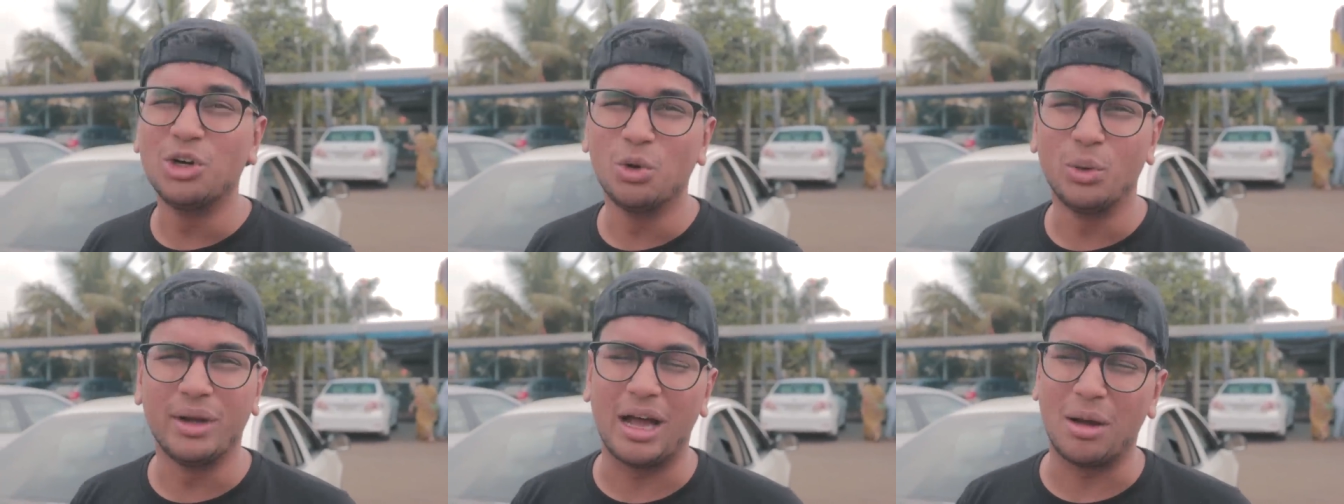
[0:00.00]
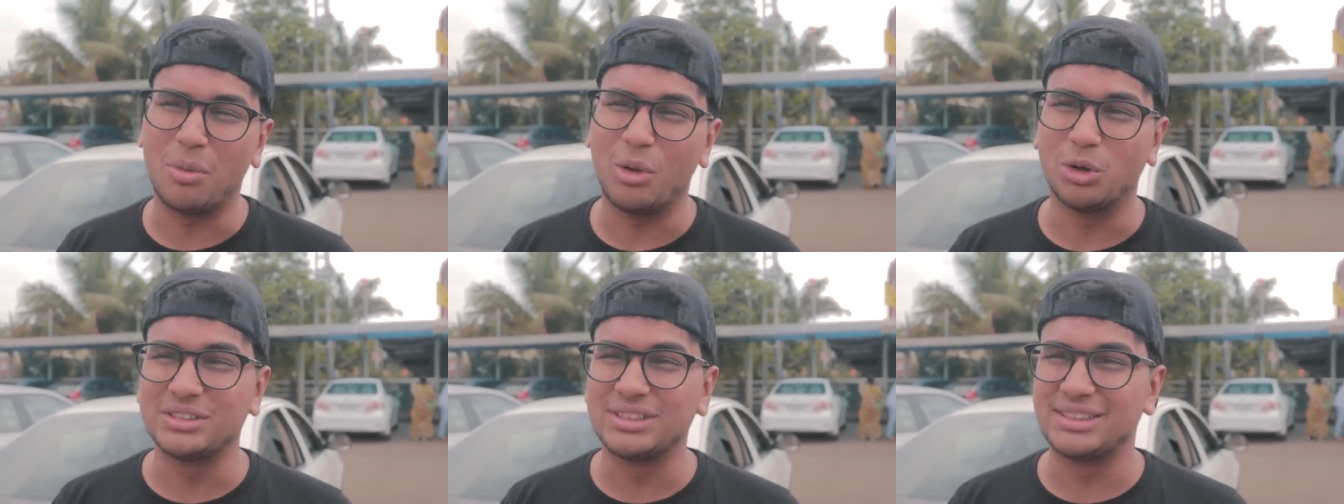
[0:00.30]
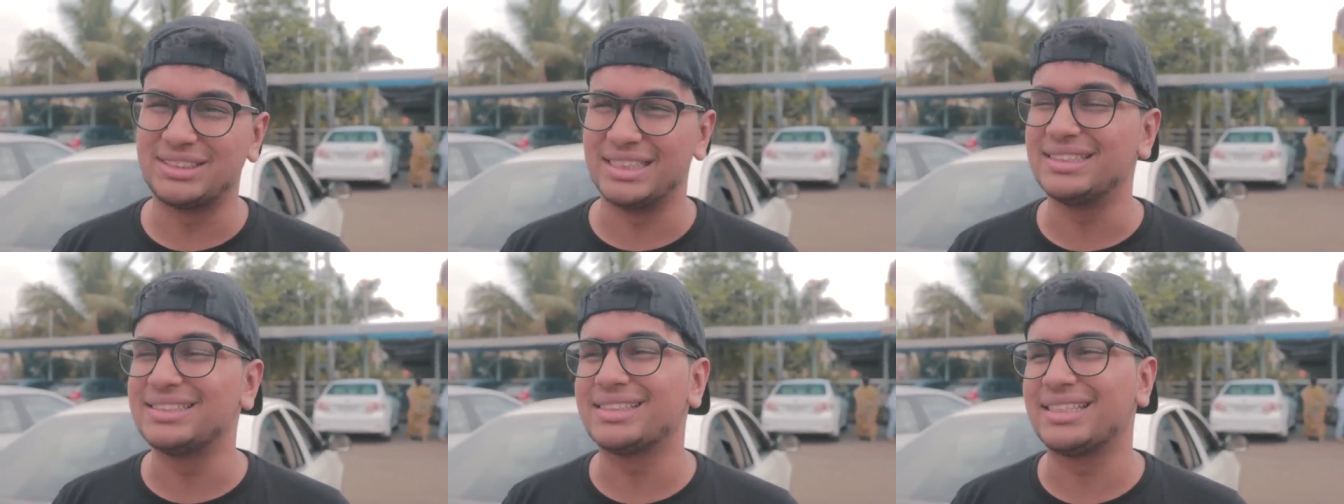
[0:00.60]
doing about
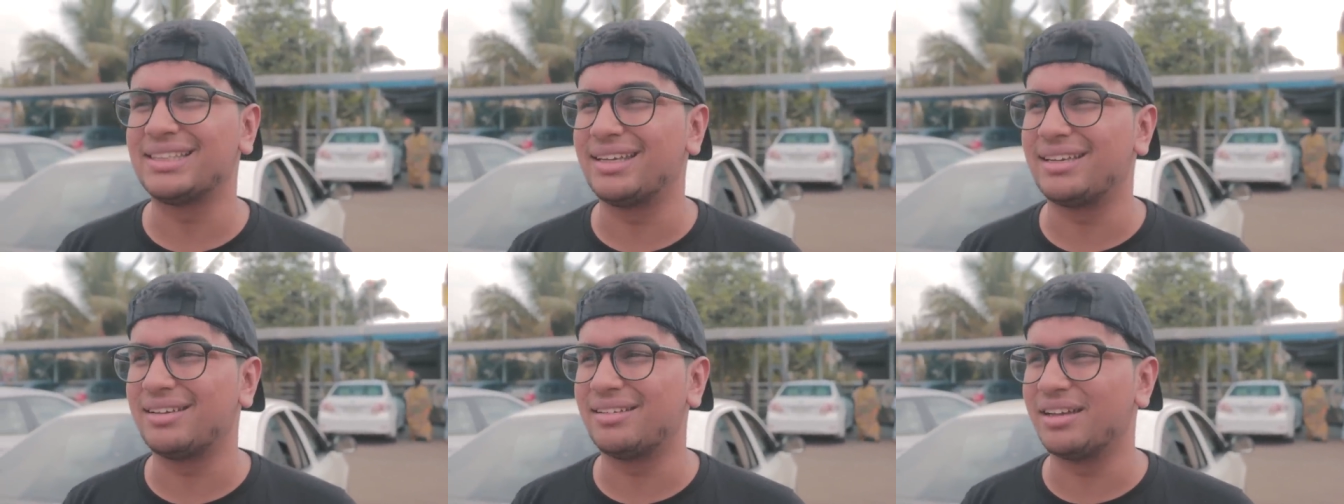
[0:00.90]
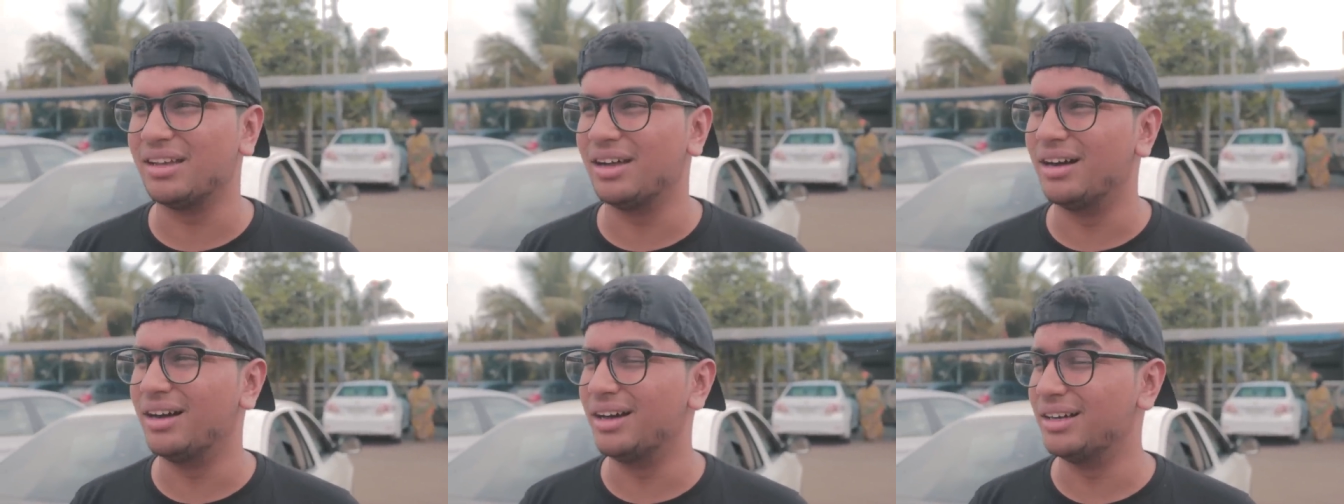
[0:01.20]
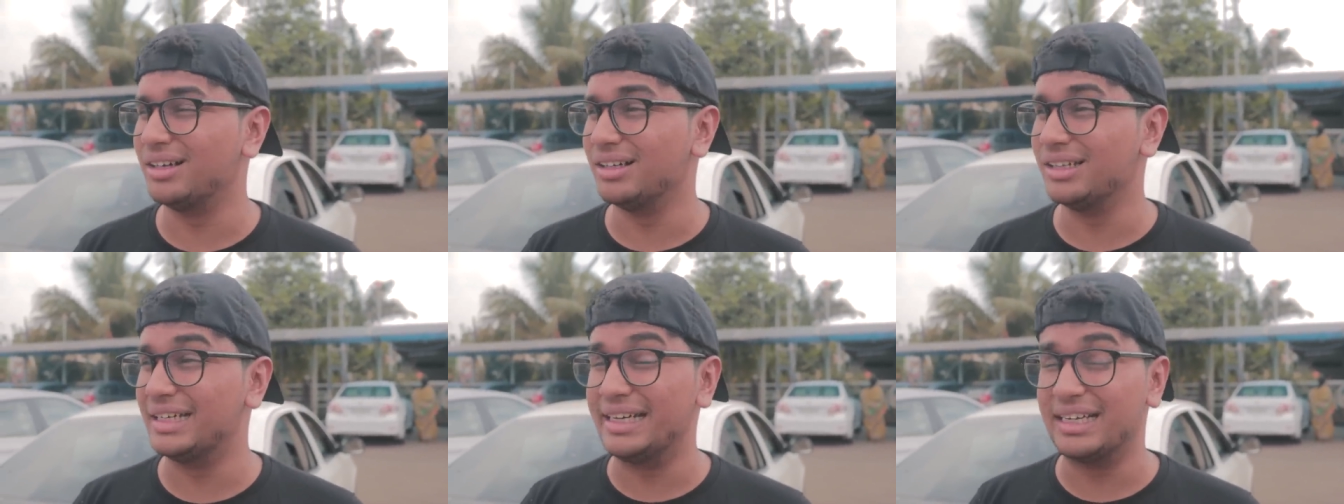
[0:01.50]
six
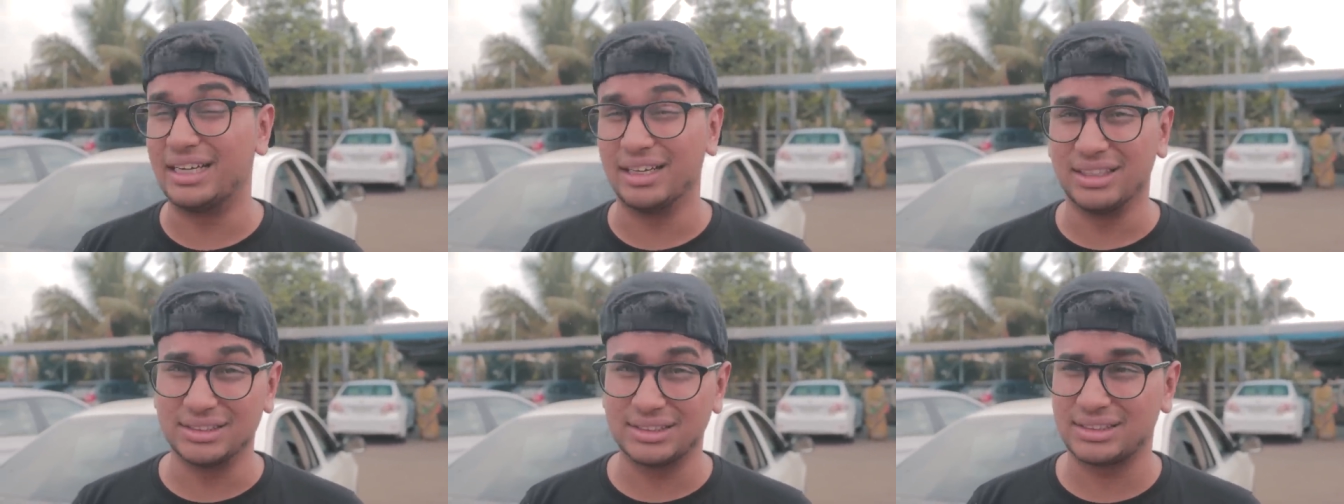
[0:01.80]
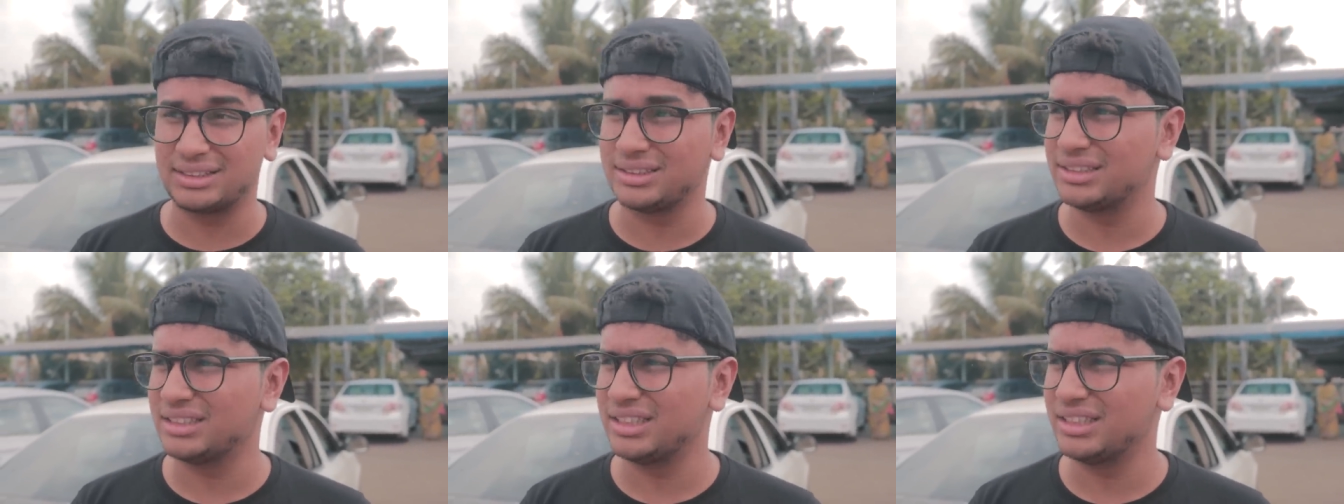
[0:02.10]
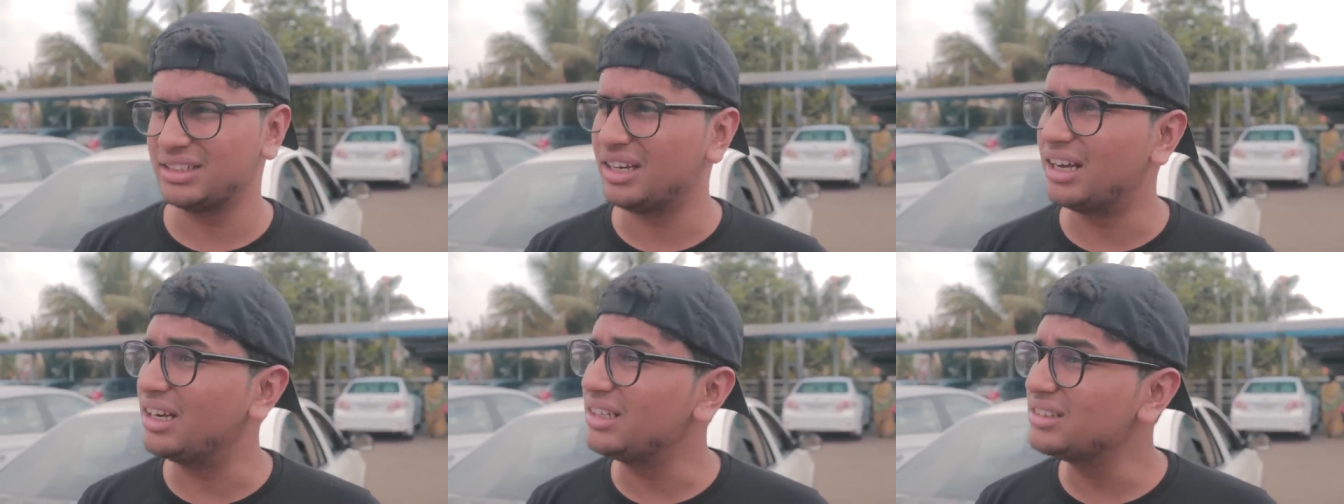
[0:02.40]
uh, liters.
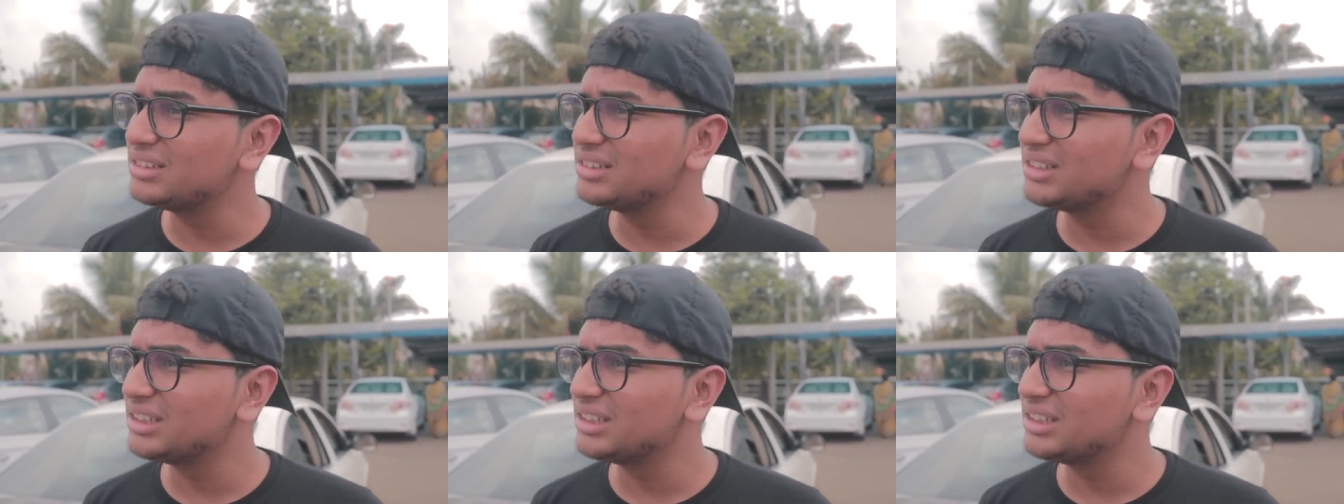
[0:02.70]
Huh?